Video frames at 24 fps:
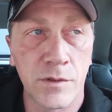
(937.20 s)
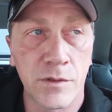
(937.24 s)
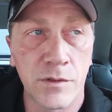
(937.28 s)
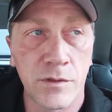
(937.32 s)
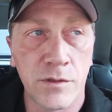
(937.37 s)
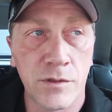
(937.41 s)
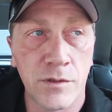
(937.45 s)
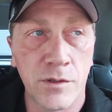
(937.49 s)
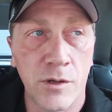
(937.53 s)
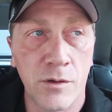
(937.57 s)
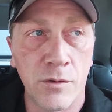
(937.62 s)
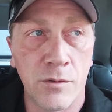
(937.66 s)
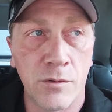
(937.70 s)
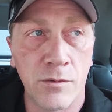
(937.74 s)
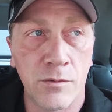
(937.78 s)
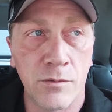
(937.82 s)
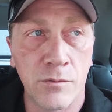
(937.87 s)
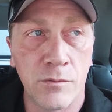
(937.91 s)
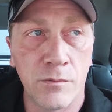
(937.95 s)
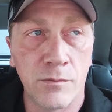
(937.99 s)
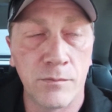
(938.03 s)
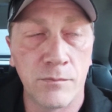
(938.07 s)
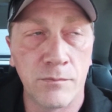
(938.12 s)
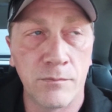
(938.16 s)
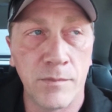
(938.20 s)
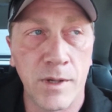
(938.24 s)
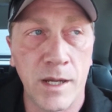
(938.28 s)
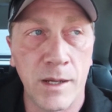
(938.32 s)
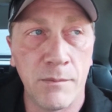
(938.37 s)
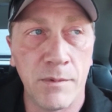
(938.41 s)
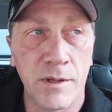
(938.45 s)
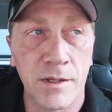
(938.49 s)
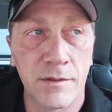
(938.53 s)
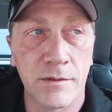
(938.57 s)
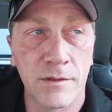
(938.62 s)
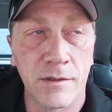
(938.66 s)
So
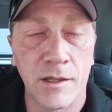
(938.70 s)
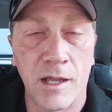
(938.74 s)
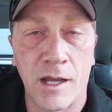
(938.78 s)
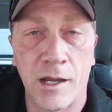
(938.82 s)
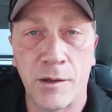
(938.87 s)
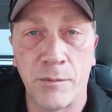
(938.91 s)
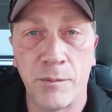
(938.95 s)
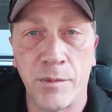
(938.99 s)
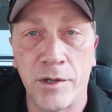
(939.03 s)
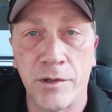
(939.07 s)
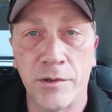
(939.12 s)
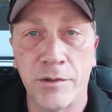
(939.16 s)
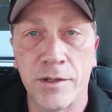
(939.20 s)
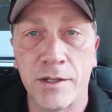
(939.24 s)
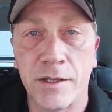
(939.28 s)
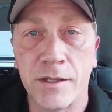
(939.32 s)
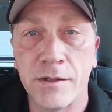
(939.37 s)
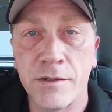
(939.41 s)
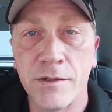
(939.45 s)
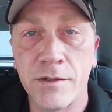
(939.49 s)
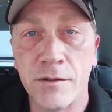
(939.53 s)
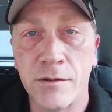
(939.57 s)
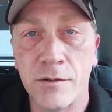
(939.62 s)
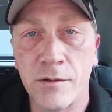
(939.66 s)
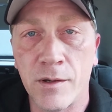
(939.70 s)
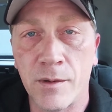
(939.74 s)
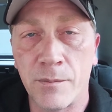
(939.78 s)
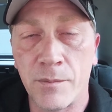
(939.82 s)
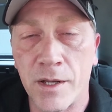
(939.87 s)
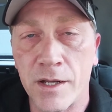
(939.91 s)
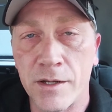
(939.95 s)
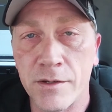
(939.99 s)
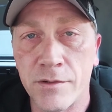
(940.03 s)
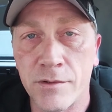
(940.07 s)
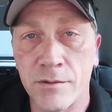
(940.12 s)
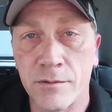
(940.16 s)
maybe it's a liability issue, I'm
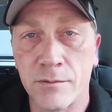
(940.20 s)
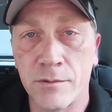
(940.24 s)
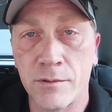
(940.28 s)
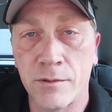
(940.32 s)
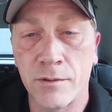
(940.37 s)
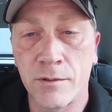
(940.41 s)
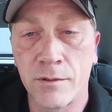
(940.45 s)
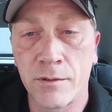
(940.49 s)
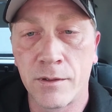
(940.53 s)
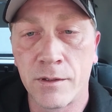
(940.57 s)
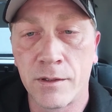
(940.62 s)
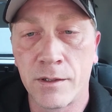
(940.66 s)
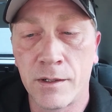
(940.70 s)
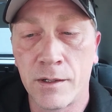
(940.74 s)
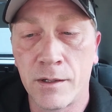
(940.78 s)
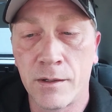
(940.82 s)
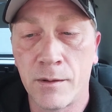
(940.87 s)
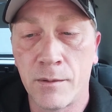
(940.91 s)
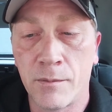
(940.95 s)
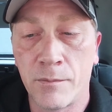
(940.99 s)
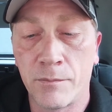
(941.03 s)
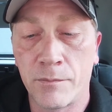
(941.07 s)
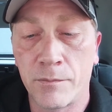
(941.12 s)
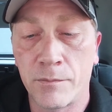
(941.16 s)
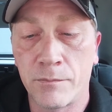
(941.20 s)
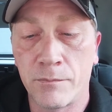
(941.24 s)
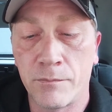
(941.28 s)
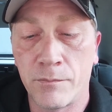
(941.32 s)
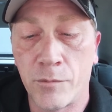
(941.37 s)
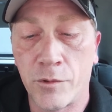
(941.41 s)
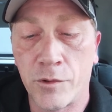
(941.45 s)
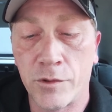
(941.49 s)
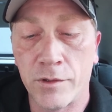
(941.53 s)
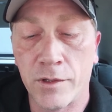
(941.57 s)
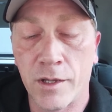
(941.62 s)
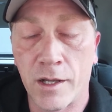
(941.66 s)
not sure.
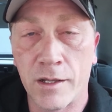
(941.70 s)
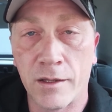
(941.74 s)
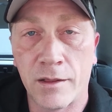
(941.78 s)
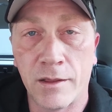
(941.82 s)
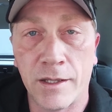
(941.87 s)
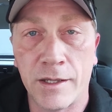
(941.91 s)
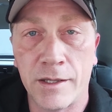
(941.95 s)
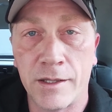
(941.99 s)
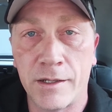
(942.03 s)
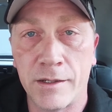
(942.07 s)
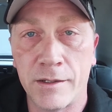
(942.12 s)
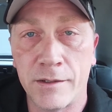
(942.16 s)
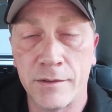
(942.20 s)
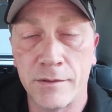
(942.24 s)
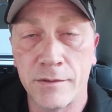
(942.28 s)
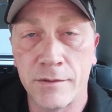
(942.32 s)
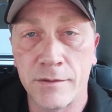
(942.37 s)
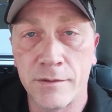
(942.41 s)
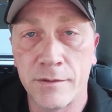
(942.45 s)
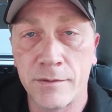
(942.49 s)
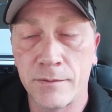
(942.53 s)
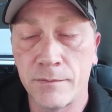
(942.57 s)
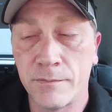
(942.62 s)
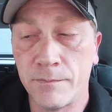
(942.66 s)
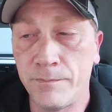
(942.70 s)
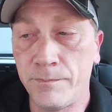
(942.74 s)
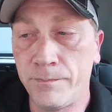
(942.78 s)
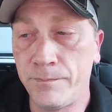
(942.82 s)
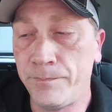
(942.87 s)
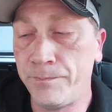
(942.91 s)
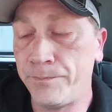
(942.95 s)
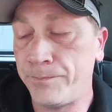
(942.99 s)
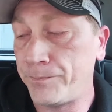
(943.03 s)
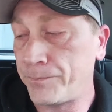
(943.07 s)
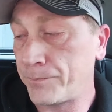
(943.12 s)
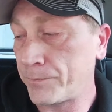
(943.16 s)
More than likely it is.
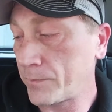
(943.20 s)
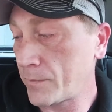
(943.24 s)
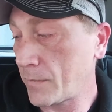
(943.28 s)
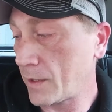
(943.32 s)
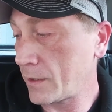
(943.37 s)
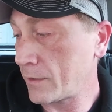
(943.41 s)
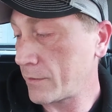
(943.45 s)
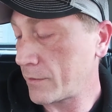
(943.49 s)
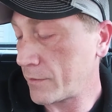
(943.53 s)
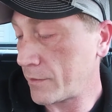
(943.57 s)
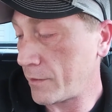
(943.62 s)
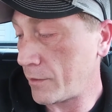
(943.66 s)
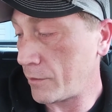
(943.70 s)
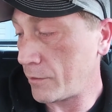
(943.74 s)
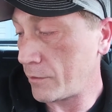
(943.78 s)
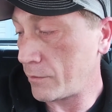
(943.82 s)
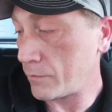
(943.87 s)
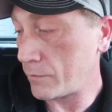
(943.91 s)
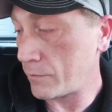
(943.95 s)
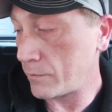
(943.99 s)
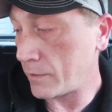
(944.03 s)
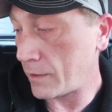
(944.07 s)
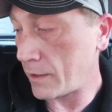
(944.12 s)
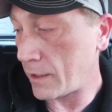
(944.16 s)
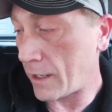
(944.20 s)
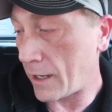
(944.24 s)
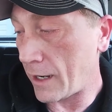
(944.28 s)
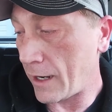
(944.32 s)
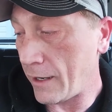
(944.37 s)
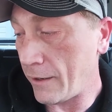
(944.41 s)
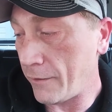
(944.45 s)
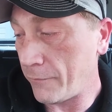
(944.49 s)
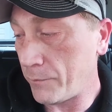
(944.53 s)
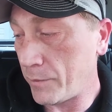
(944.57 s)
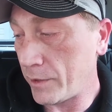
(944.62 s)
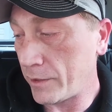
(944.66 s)
So
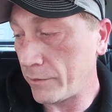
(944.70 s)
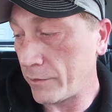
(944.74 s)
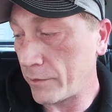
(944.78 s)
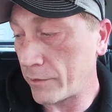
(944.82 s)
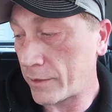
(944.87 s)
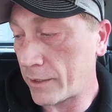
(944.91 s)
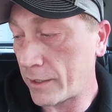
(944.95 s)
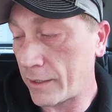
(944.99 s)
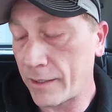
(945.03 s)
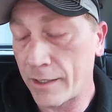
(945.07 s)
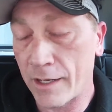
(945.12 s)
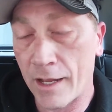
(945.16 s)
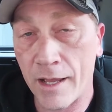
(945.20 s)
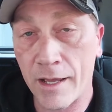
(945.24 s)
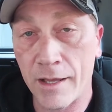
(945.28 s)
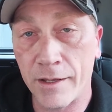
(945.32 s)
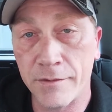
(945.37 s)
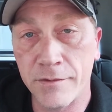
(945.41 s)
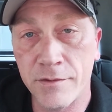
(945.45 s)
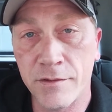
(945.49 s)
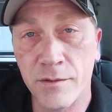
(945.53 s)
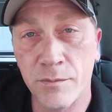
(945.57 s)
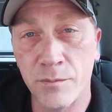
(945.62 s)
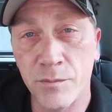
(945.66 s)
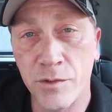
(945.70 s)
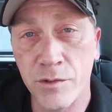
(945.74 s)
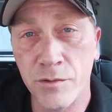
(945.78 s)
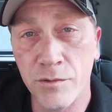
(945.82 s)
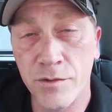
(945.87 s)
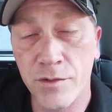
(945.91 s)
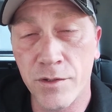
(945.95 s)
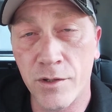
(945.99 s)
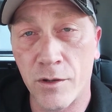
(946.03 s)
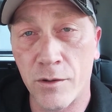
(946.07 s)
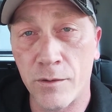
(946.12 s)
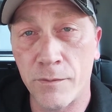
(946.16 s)
I have been looking at some new
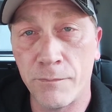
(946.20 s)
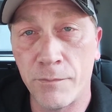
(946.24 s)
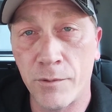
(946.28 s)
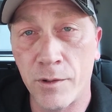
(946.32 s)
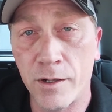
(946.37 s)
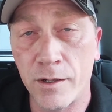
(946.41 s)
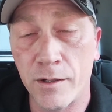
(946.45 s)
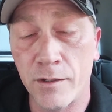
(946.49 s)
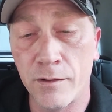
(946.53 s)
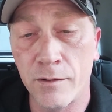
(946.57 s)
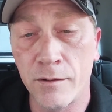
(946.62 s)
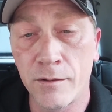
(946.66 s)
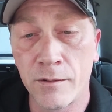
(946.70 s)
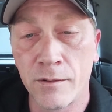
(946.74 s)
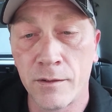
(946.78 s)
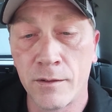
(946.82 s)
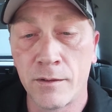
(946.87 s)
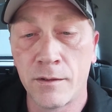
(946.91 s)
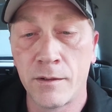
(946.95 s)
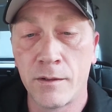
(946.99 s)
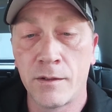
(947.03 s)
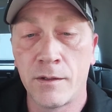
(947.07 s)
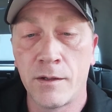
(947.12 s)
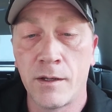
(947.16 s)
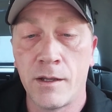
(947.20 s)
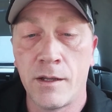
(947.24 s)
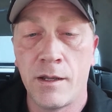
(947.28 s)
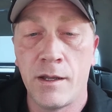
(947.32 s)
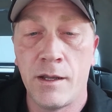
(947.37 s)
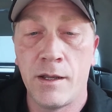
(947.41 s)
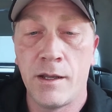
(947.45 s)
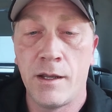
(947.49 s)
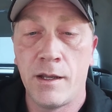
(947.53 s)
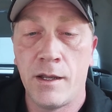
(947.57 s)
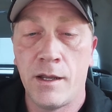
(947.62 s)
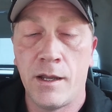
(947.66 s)
software,
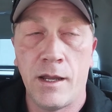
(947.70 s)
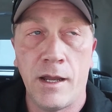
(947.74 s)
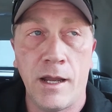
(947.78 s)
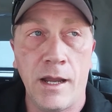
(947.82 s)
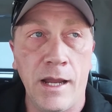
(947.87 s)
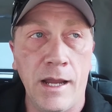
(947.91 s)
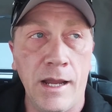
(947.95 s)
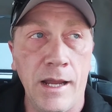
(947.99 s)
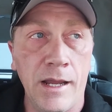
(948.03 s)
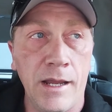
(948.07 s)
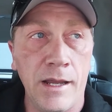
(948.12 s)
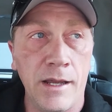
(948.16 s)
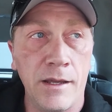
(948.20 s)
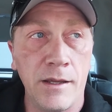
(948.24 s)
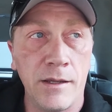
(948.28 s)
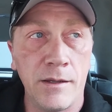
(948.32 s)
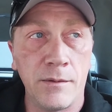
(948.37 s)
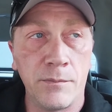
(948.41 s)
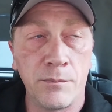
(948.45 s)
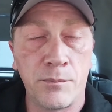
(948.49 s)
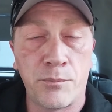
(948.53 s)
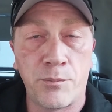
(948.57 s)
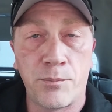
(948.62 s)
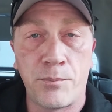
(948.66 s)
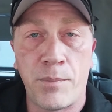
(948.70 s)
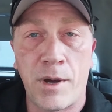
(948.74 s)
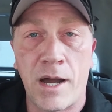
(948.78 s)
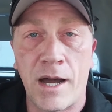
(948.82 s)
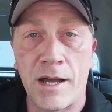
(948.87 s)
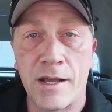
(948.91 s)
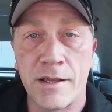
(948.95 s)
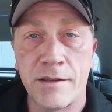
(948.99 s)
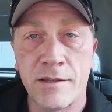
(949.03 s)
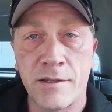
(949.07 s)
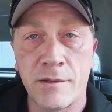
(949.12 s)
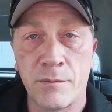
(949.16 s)
and
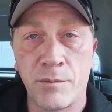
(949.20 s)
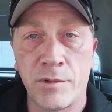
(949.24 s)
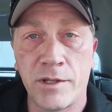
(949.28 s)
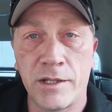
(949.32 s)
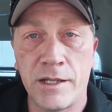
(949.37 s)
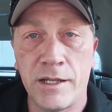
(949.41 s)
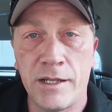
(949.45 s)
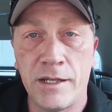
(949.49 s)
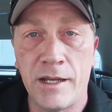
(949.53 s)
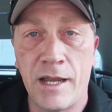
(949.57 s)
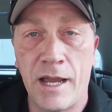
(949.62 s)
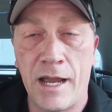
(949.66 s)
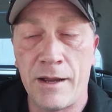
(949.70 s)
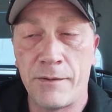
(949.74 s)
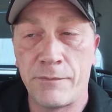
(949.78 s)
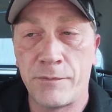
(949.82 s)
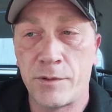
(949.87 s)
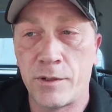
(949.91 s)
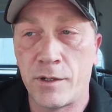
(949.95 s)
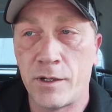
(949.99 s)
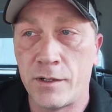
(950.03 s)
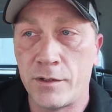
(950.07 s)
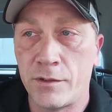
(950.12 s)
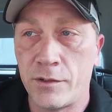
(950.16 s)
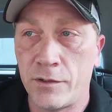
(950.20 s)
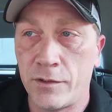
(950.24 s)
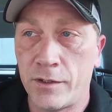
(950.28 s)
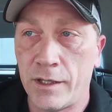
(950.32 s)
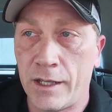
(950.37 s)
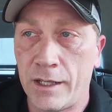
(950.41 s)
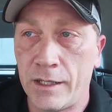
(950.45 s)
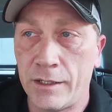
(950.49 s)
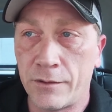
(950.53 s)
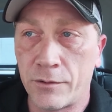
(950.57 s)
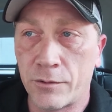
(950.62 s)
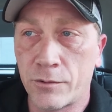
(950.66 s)
possibly after I do the
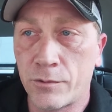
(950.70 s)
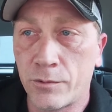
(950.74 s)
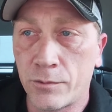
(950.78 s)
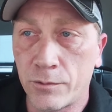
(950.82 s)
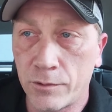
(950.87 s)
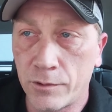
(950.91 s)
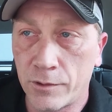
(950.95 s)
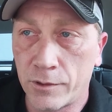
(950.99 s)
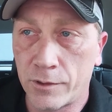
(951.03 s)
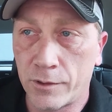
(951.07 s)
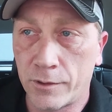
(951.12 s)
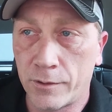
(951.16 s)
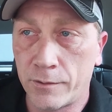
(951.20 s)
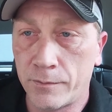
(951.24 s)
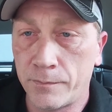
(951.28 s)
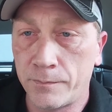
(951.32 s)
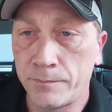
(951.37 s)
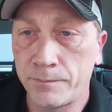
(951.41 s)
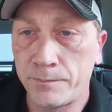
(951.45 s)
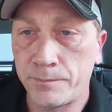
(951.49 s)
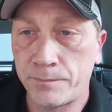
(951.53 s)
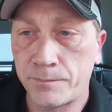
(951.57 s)
intercooler,